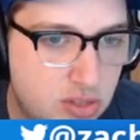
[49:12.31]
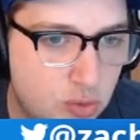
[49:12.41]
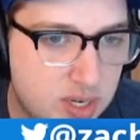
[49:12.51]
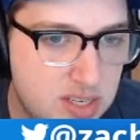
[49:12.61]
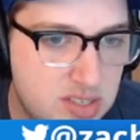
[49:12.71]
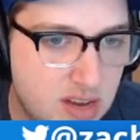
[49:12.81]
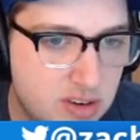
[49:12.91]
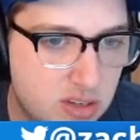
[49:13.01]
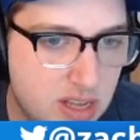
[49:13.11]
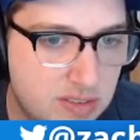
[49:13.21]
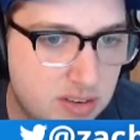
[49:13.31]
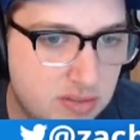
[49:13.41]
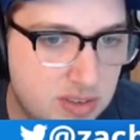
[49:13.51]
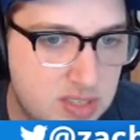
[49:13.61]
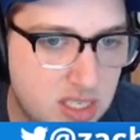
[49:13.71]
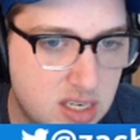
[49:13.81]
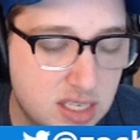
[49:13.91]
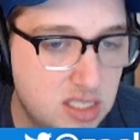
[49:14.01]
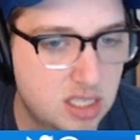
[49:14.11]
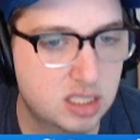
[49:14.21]
3, 7, 11, 15,
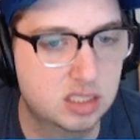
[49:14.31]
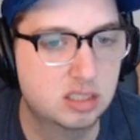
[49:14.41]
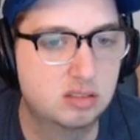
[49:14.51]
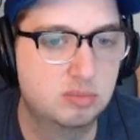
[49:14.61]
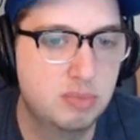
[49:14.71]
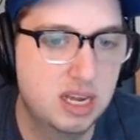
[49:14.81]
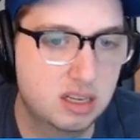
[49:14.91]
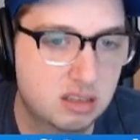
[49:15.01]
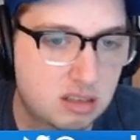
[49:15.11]
19. Man,